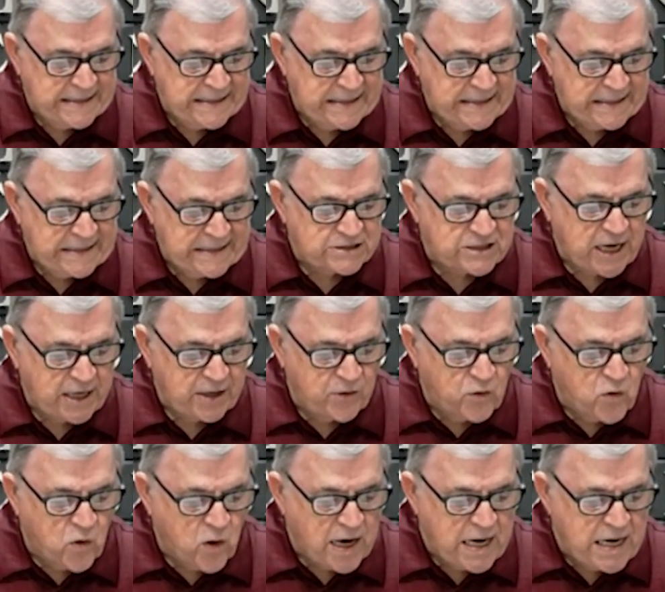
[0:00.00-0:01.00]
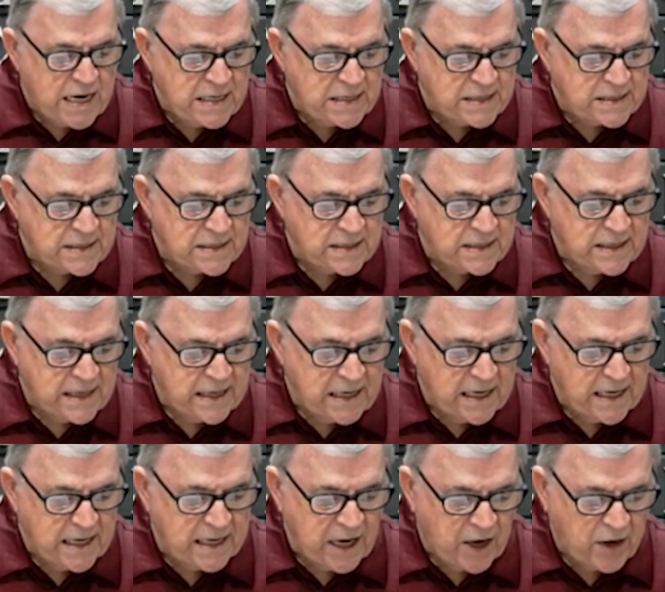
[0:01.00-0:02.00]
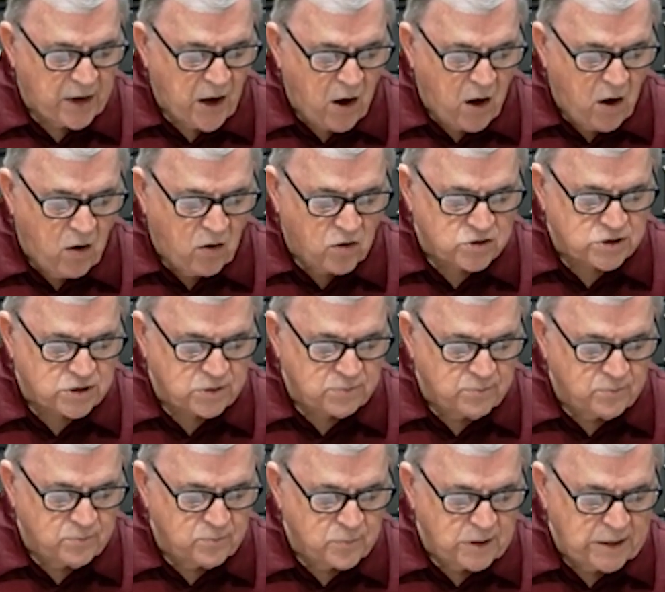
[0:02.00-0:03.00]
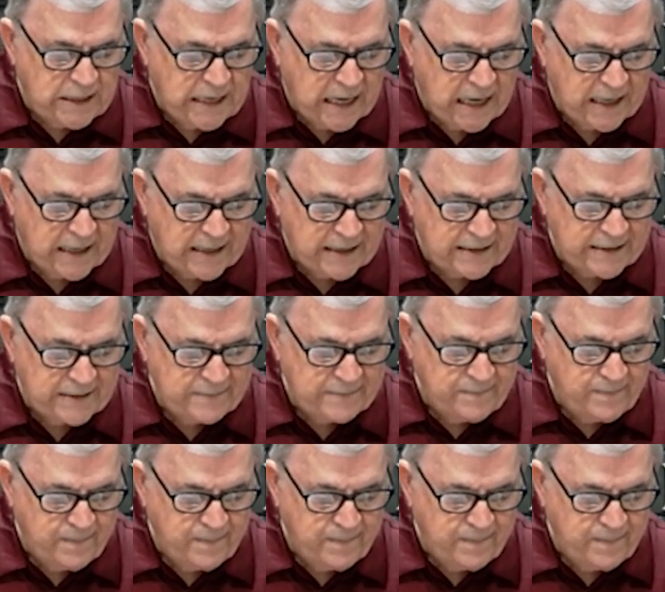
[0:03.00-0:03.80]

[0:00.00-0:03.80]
is a great and an awesome God.